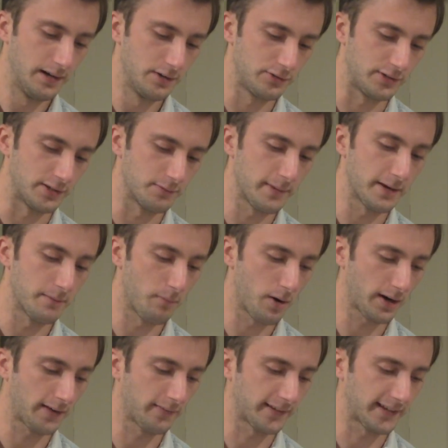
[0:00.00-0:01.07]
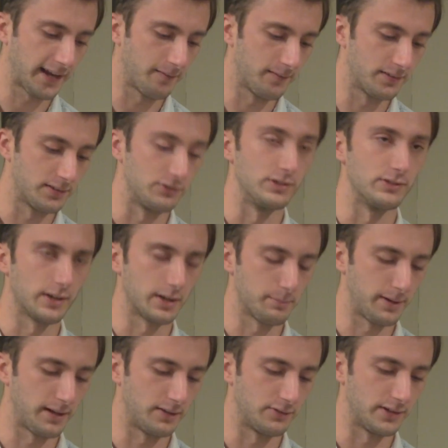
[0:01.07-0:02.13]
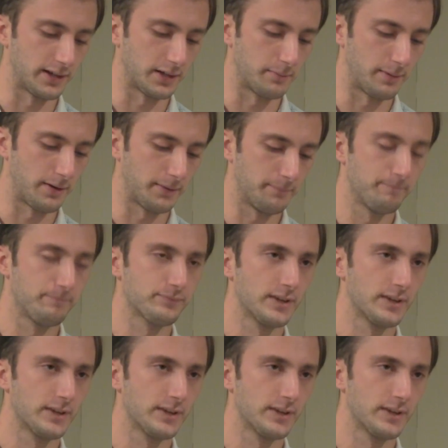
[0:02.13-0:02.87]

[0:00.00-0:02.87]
She has made a mark on the canvas and she's unapologetic about it.